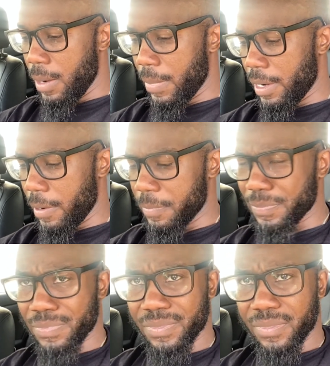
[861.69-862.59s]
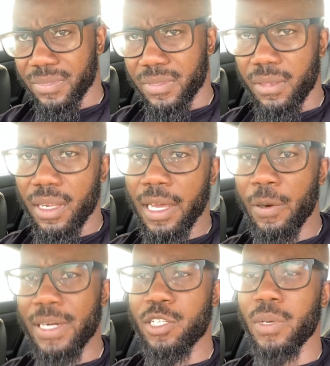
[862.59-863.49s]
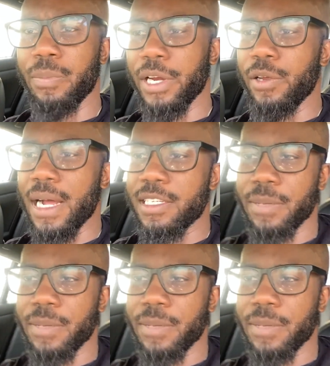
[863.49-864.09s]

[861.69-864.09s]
But anyway, I just want to bring you guys